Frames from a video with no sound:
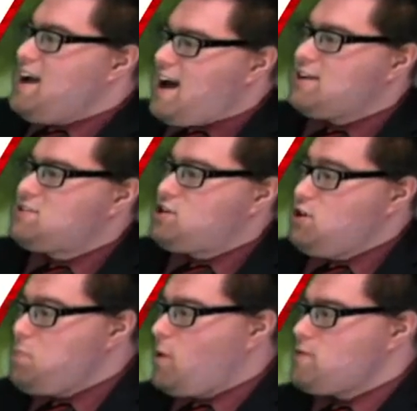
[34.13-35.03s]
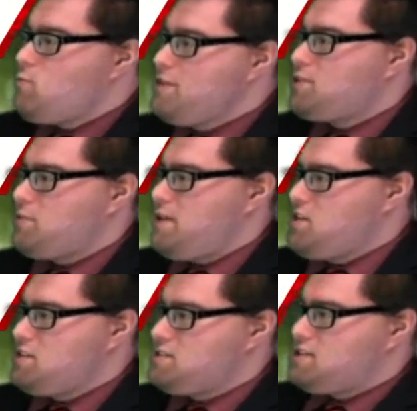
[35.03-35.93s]
Uh, 2.13
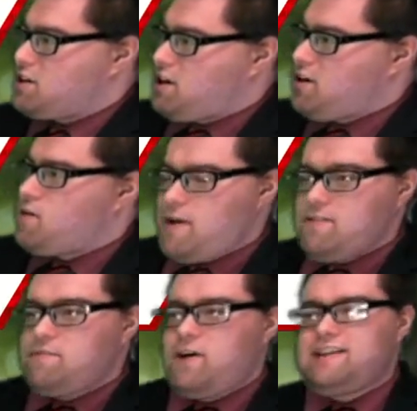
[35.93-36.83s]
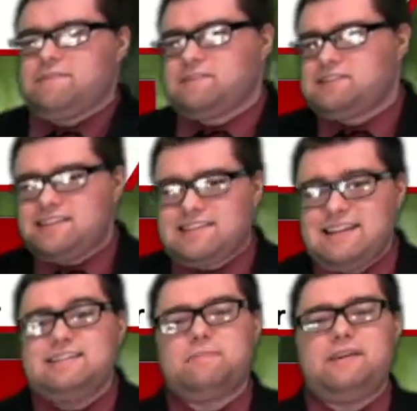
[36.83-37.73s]
inches is the current rainfall deficit
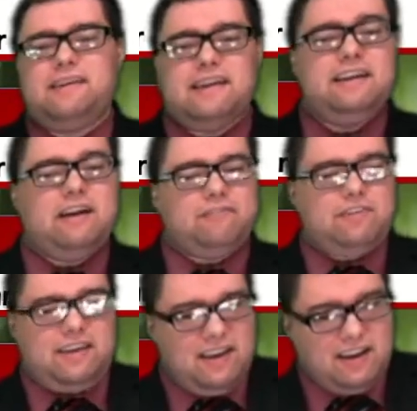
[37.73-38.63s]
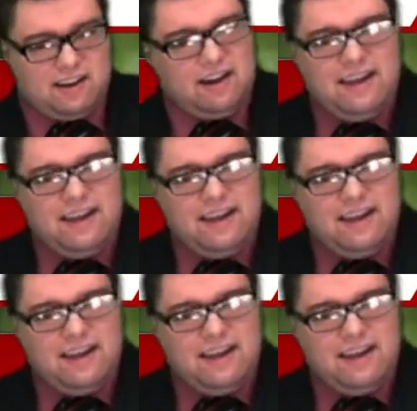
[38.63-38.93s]
since the beginning of the year.